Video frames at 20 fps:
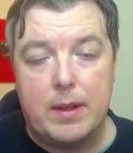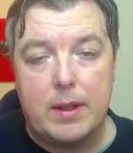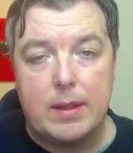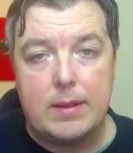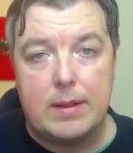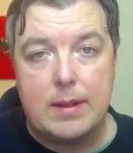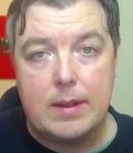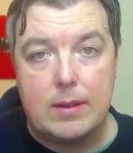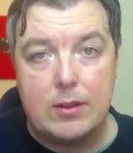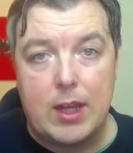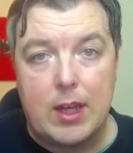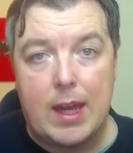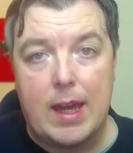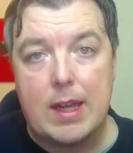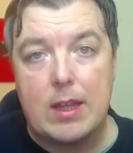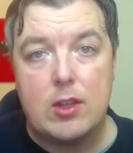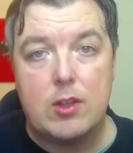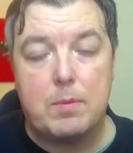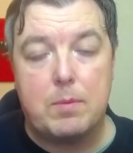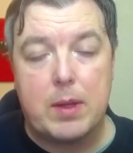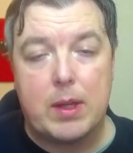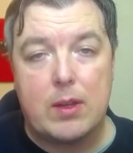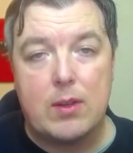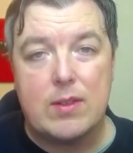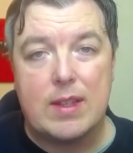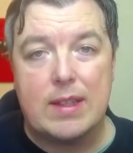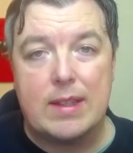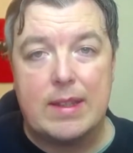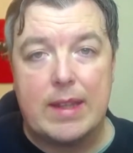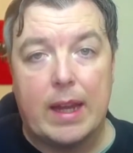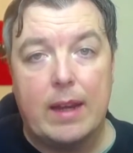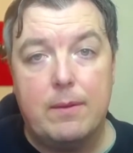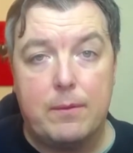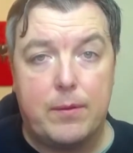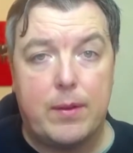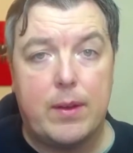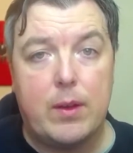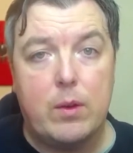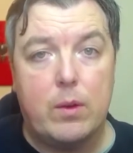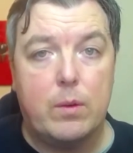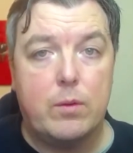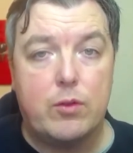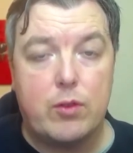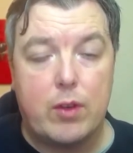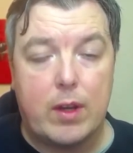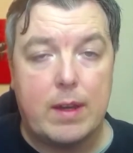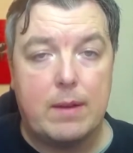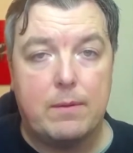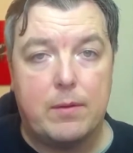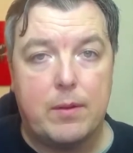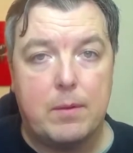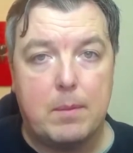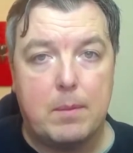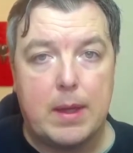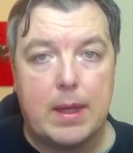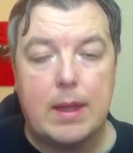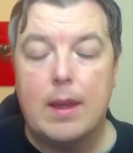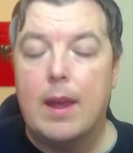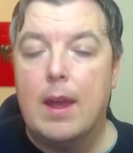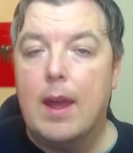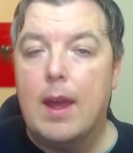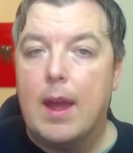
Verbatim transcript: had to change because I didn't feel it was right for me.